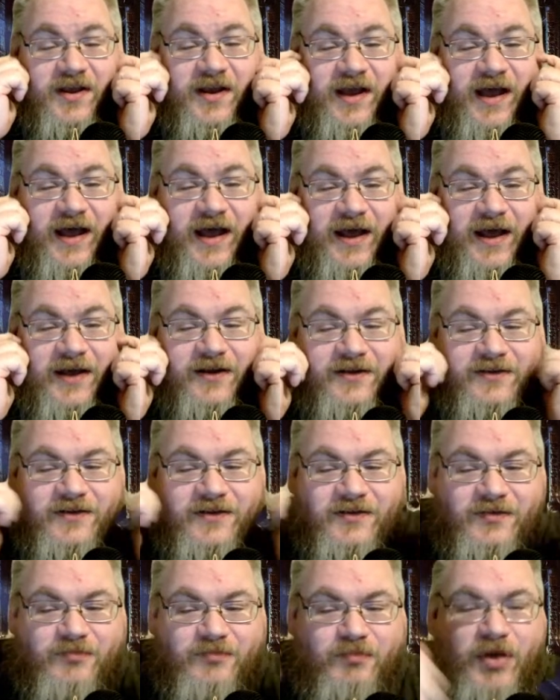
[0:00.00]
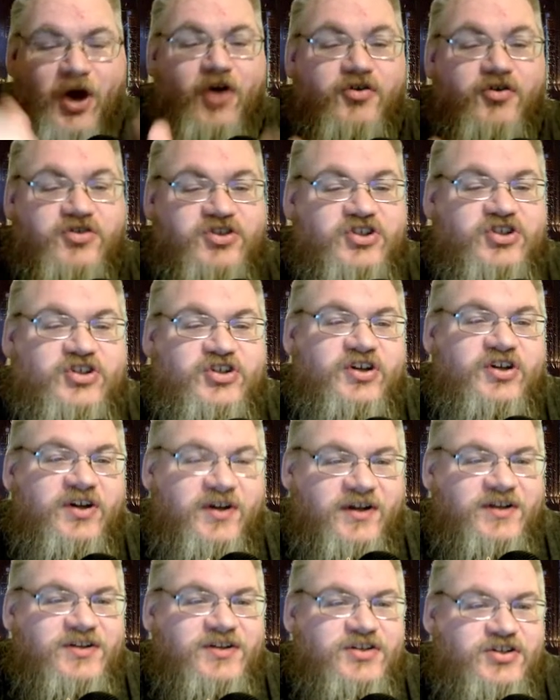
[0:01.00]
uh, posts
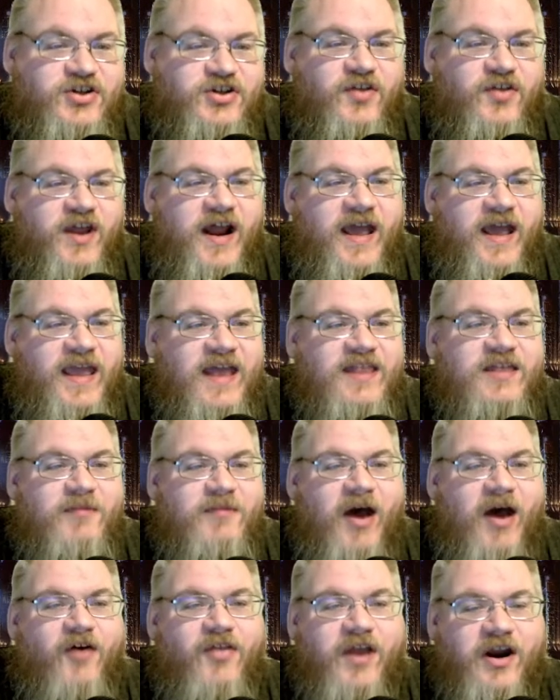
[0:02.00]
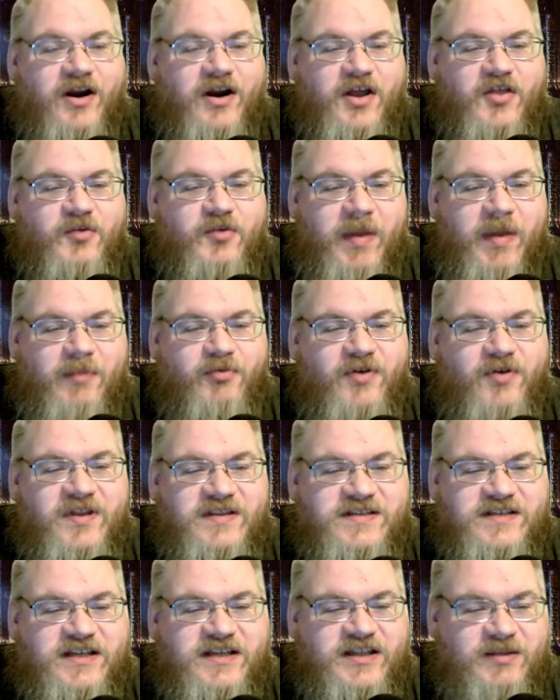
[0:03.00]
so that I get them out there and other people can
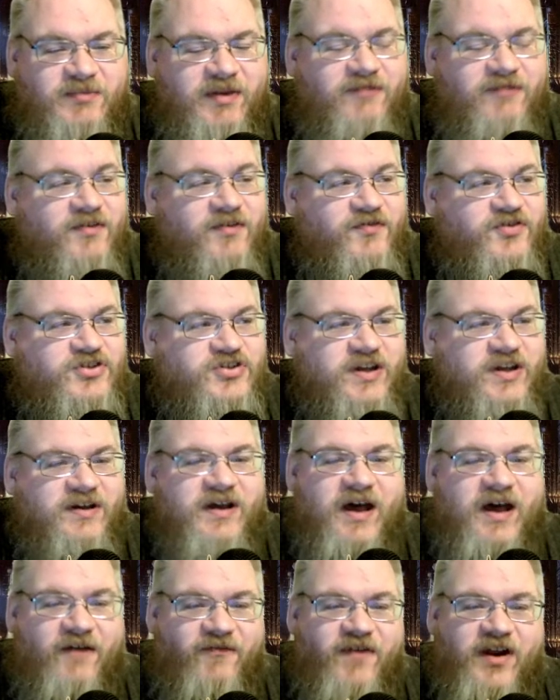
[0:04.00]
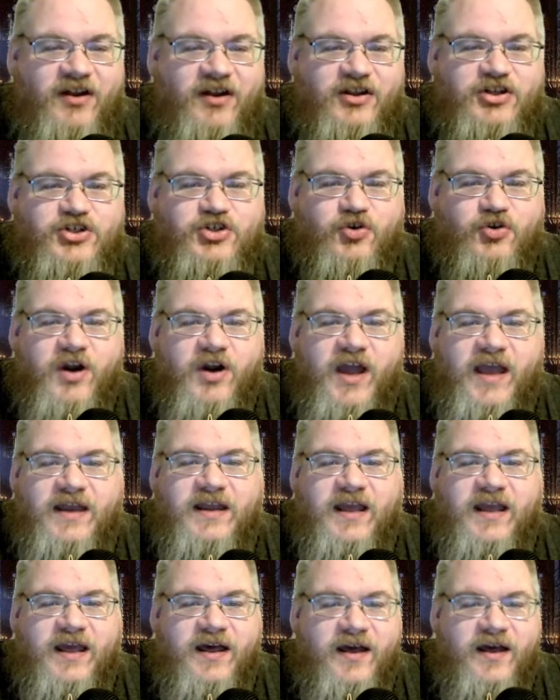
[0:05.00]
see them, even if it's a, a, fairly short
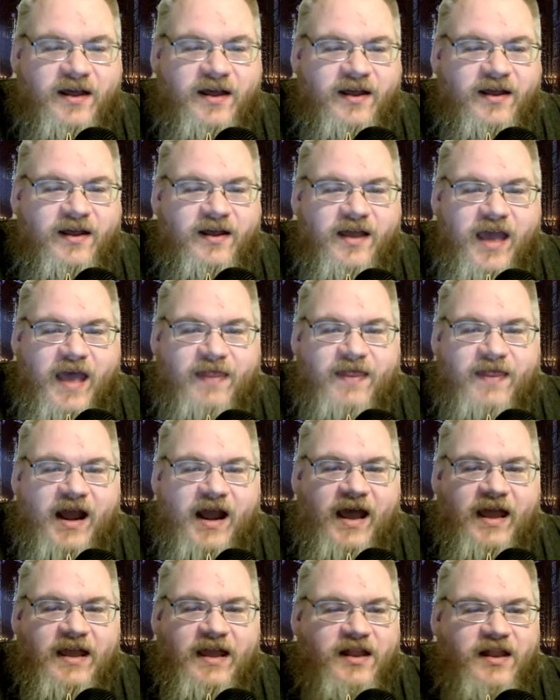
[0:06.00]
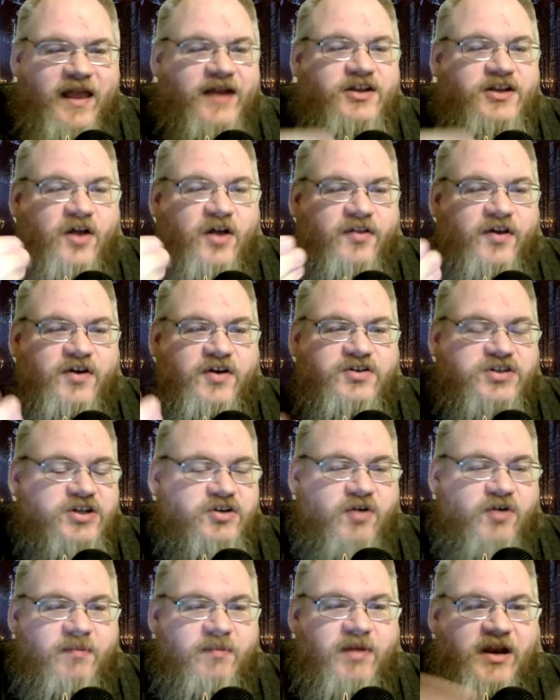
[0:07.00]
idea. And then I collect all those
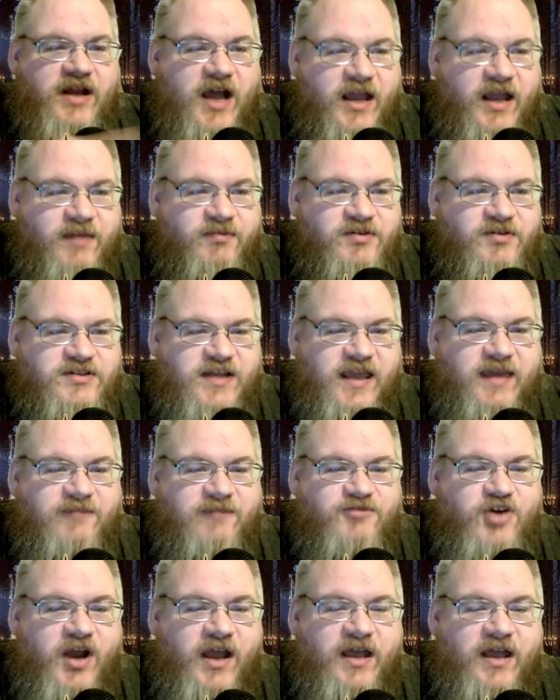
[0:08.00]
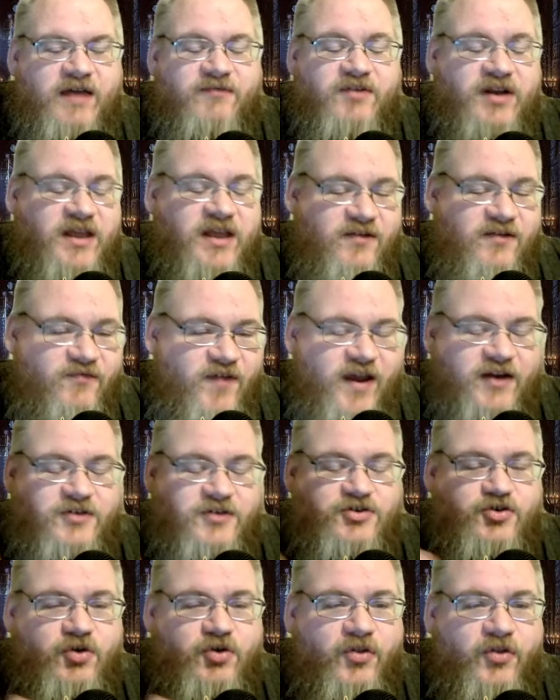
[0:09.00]
into great big documents I keep track of and can, in
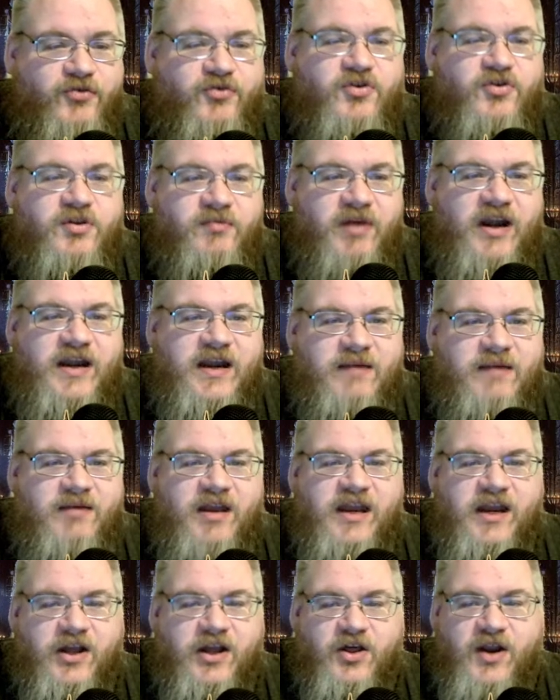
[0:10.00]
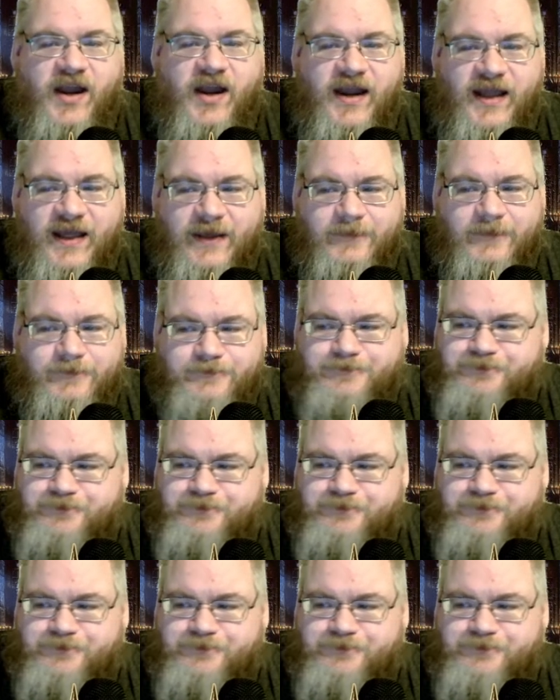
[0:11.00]
fact, troll through them anytime I need a good idea.